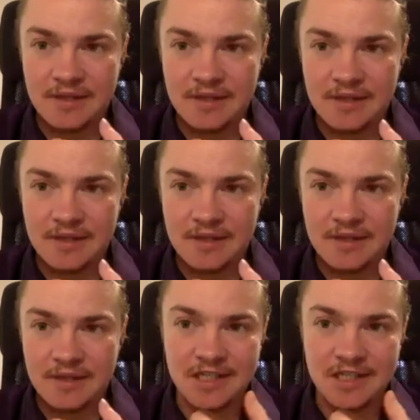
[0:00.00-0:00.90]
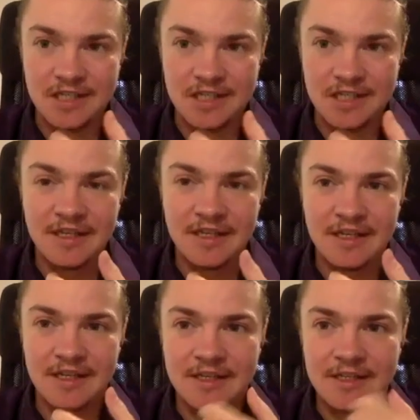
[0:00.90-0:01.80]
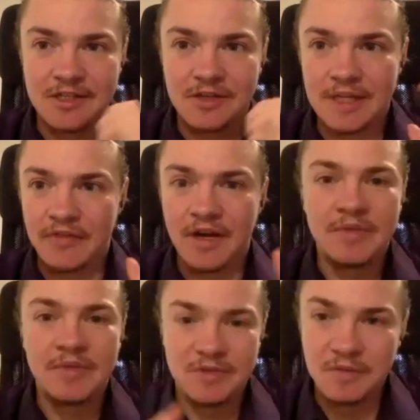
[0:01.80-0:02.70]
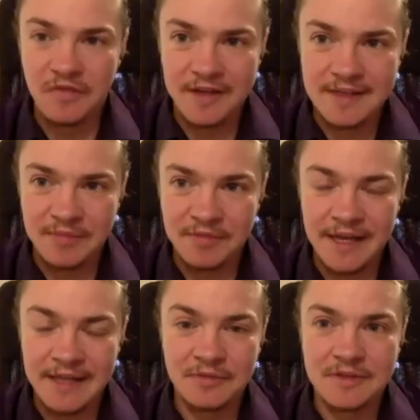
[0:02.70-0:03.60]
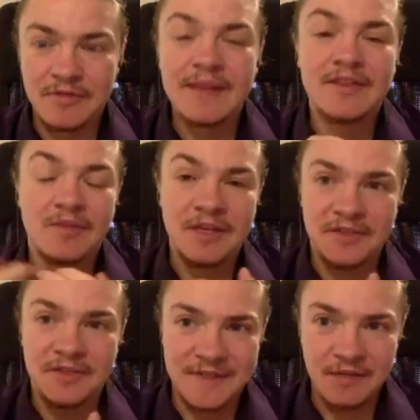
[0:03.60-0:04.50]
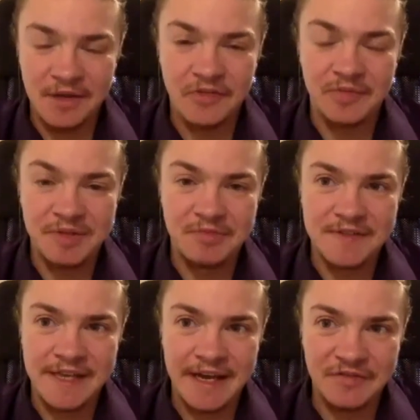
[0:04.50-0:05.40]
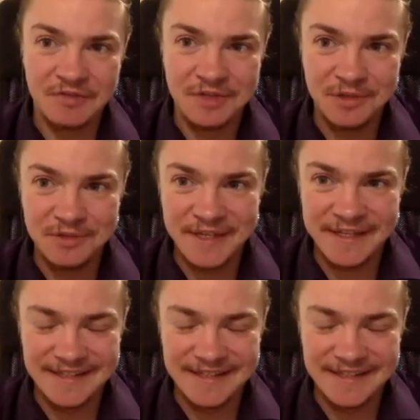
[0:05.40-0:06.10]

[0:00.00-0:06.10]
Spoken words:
Understand German. So whenever I'm in the tube, for example, I don't randomly understand what other people say. I have to tune in.